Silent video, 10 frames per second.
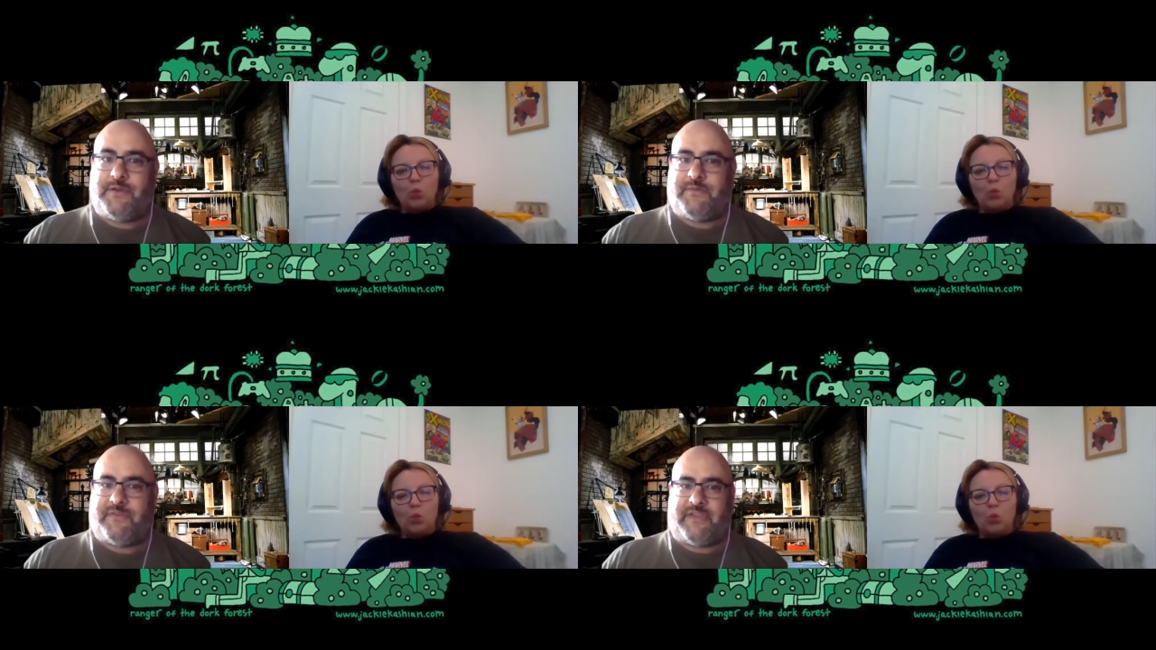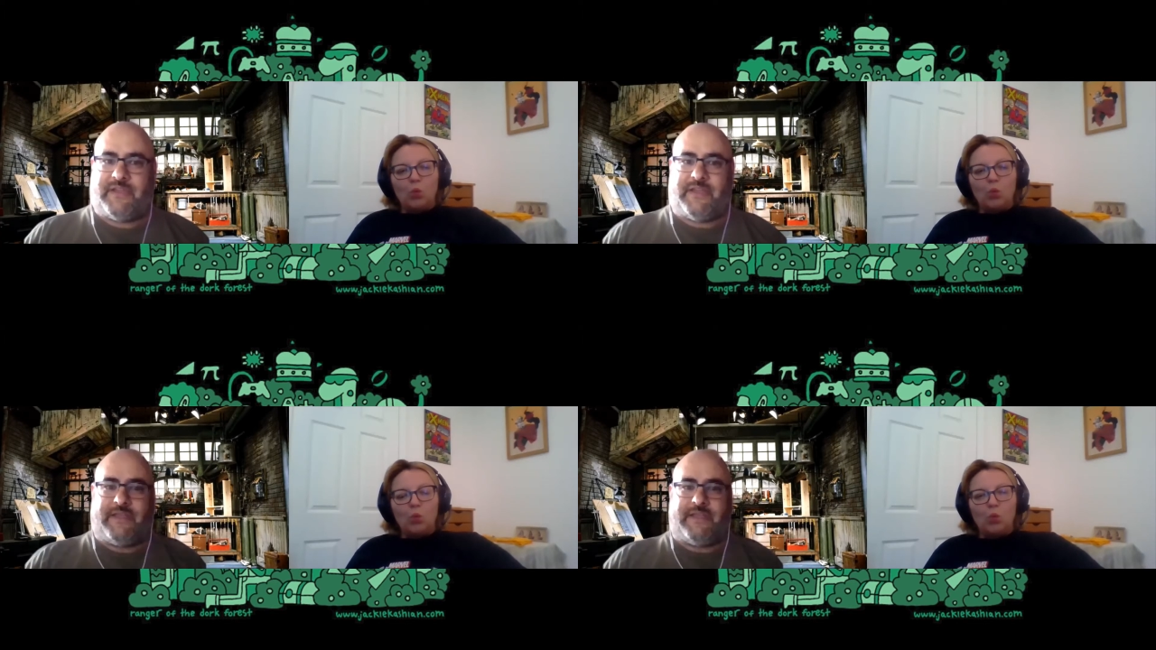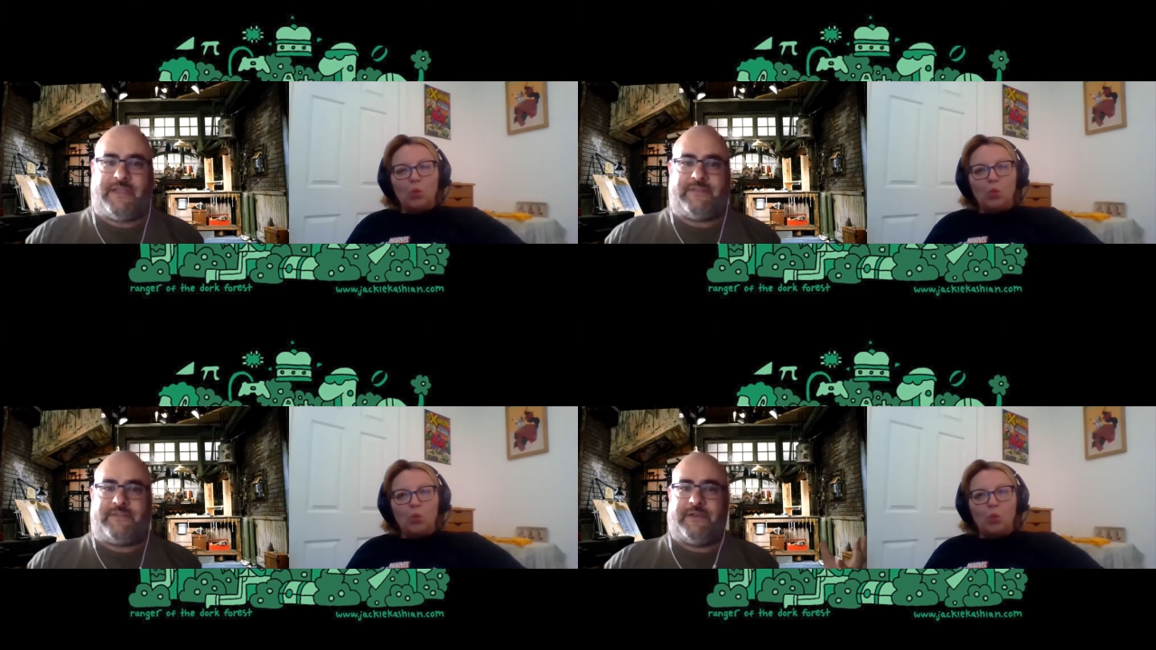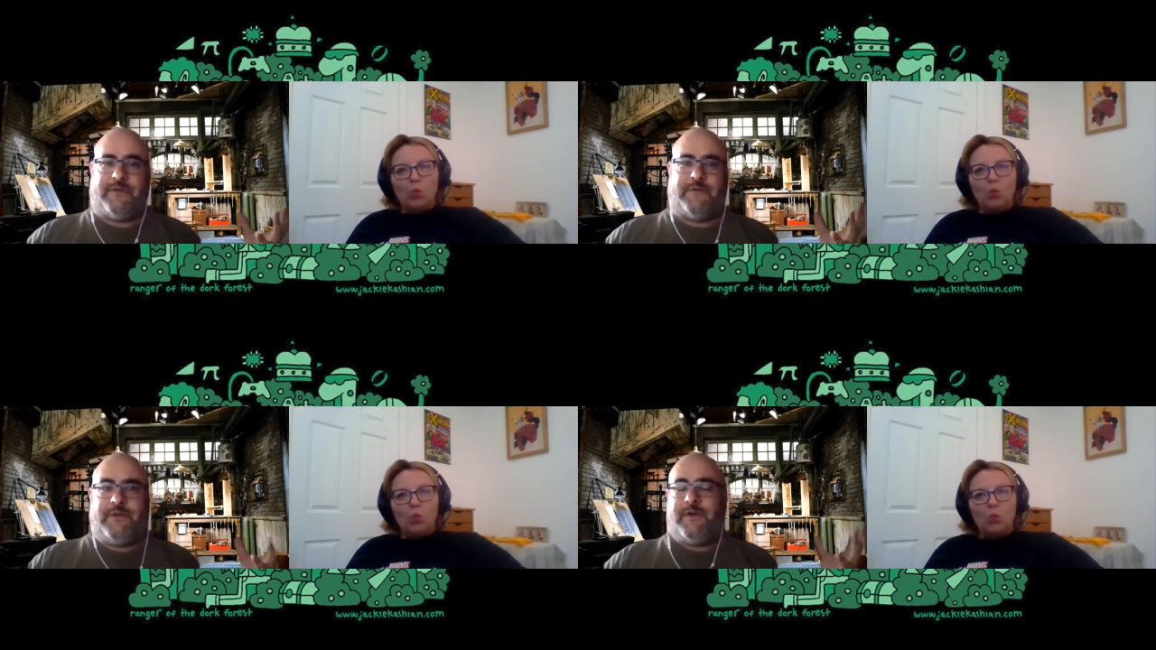Speaker 1: was that you
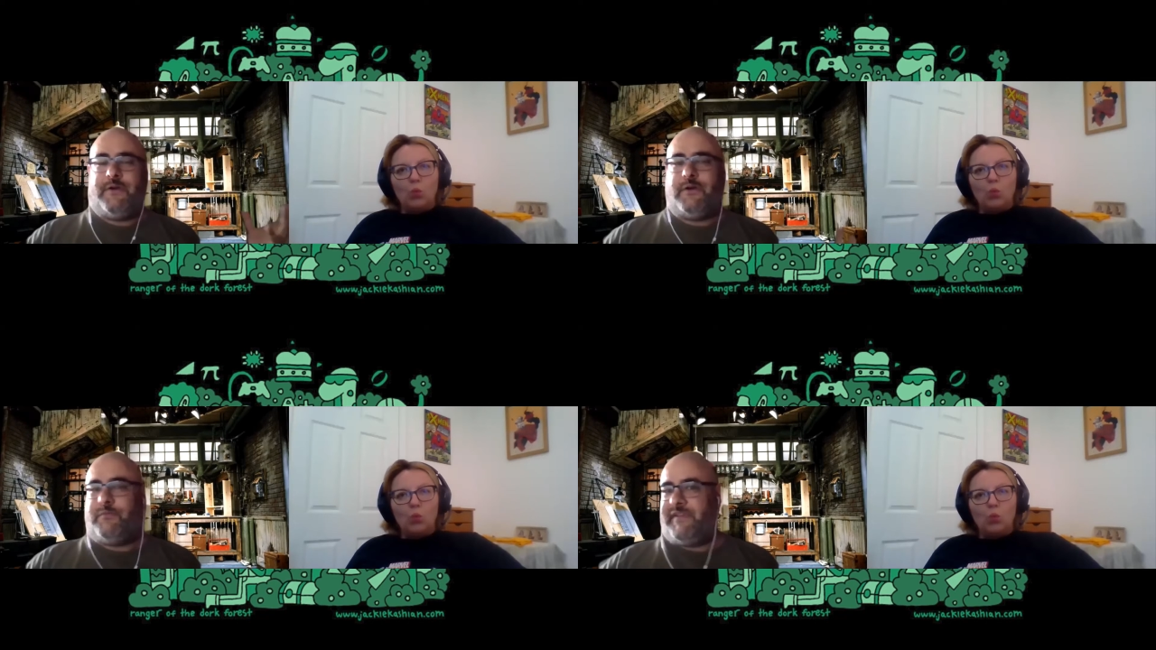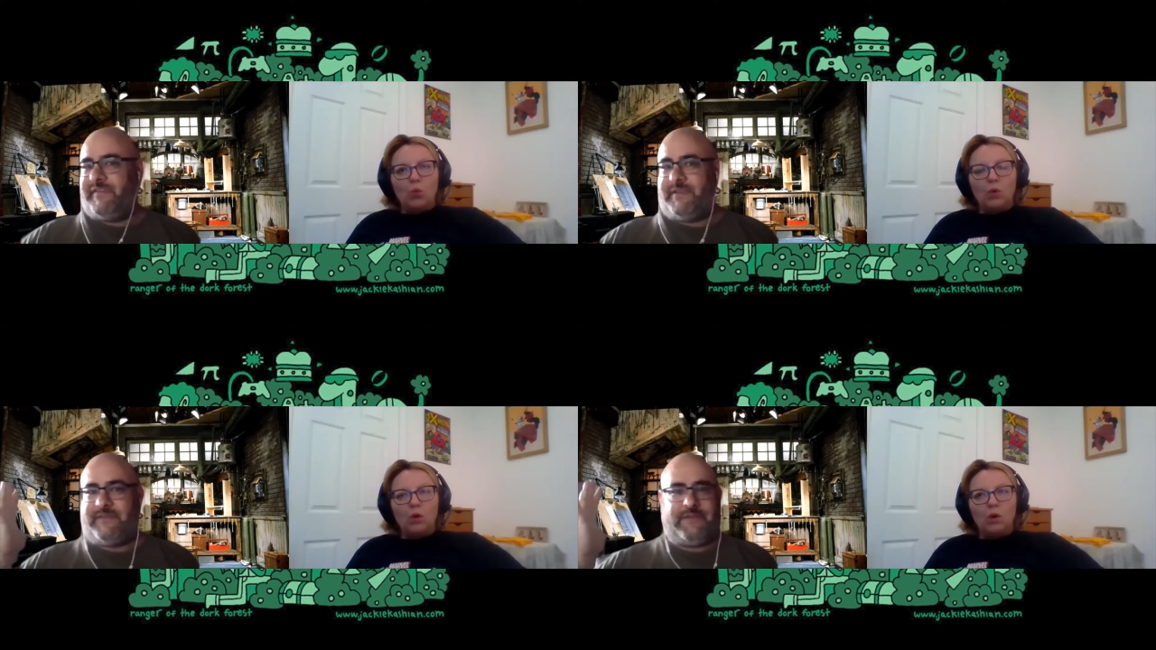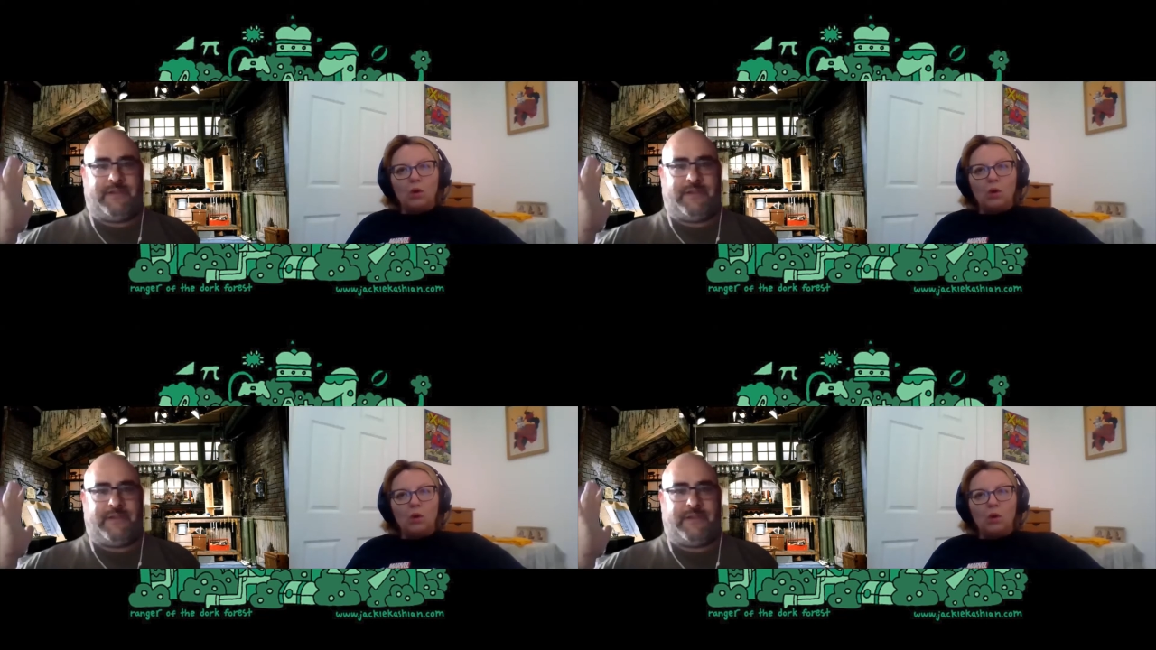know or was it